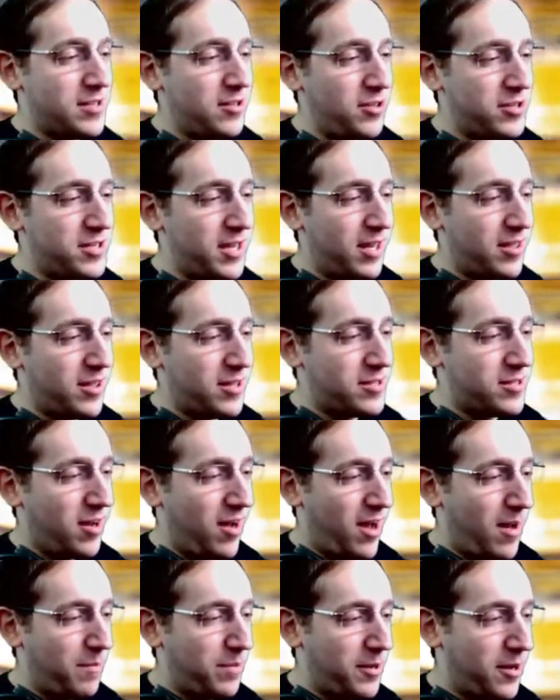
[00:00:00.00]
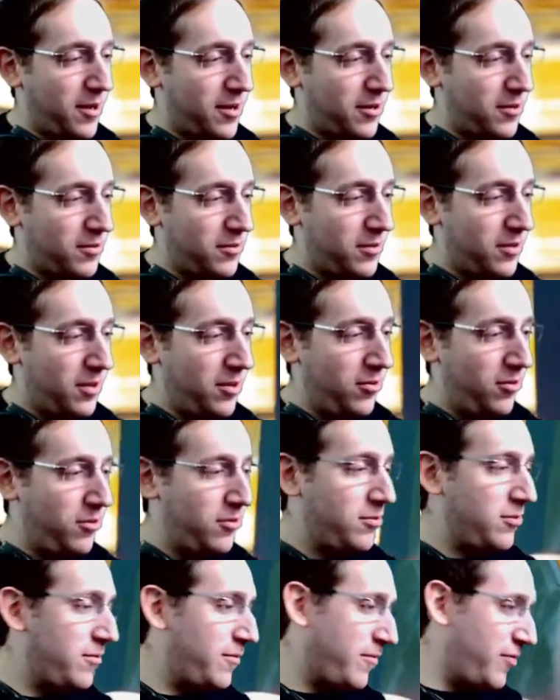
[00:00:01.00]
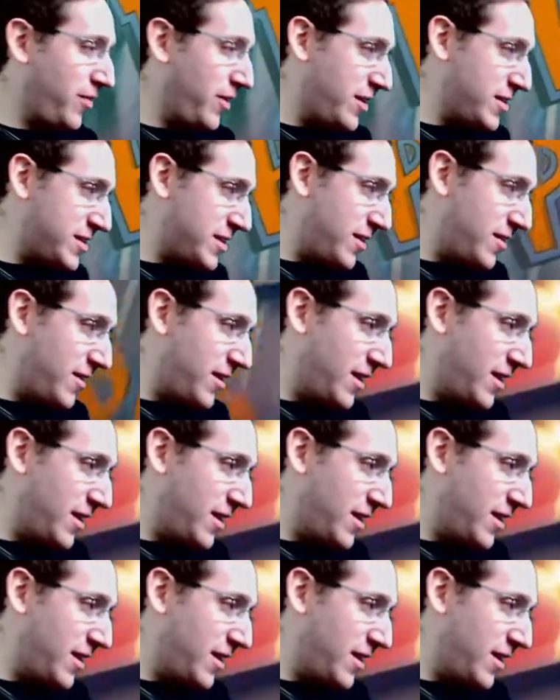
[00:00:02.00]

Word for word: It looks like the top got a little, is it?